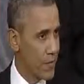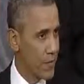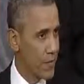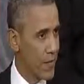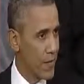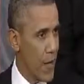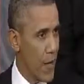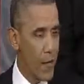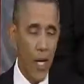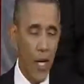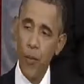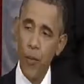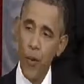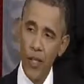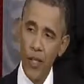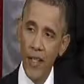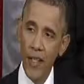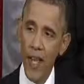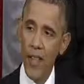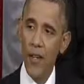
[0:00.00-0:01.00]
I'm going to pull
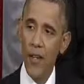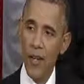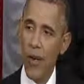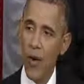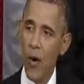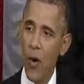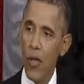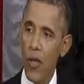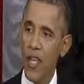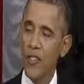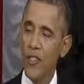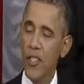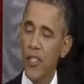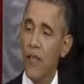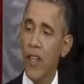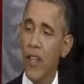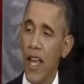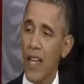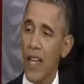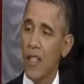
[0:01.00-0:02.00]
together a coalition
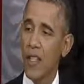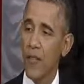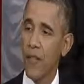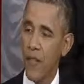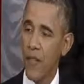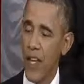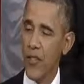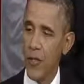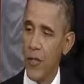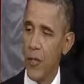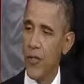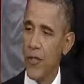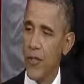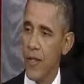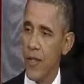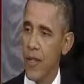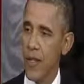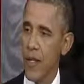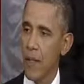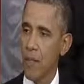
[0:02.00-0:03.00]
of elected officials,
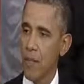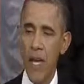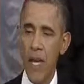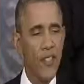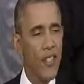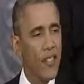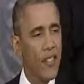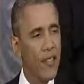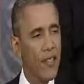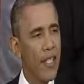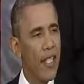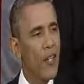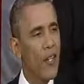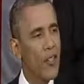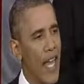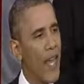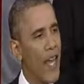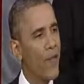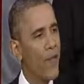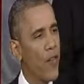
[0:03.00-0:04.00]
business
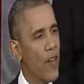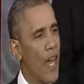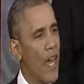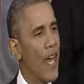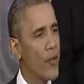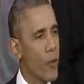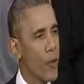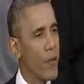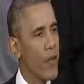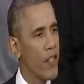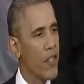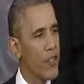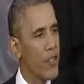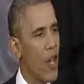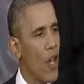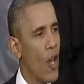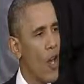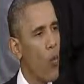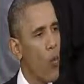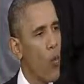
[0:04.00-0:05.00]
leaders, and philanthropists
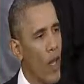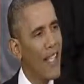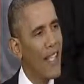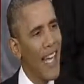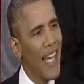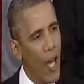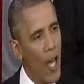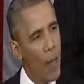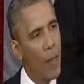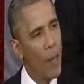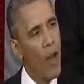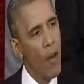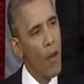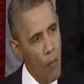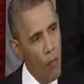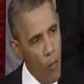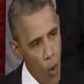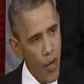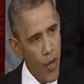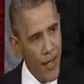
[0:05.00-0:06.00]
willing to help
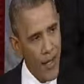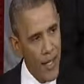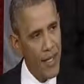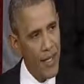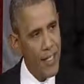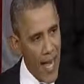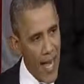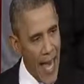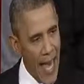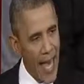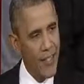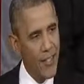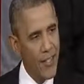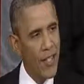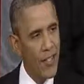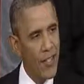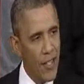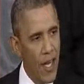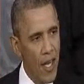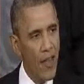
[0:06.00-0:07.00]
more kids
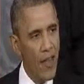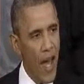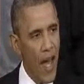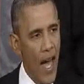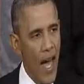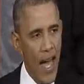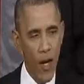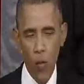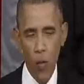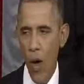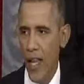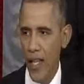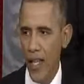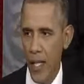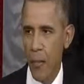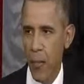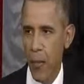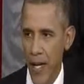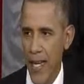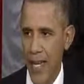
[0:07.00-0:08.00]
access the high-quality
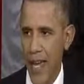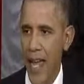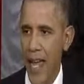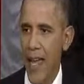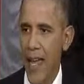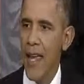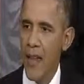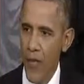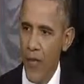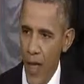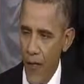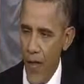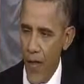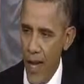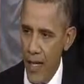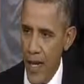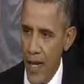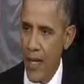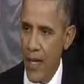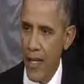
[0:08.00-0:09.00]
pre-K that
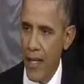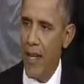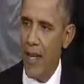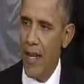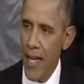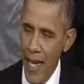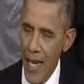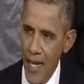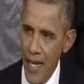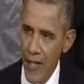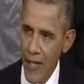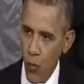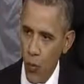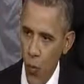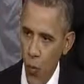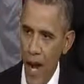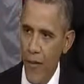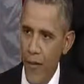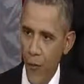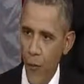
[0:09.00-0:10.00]
they need. It is
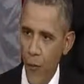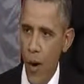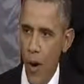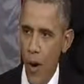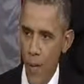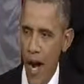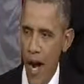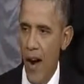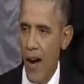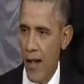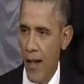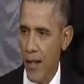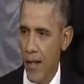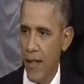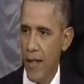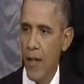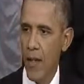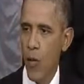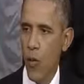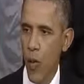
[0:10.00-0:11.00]
right for America.
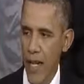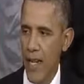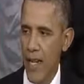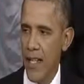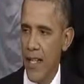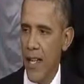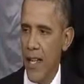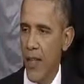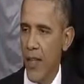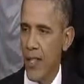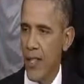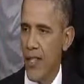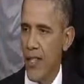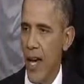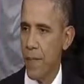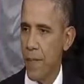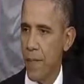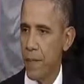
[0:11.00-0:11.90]
We need to get this done.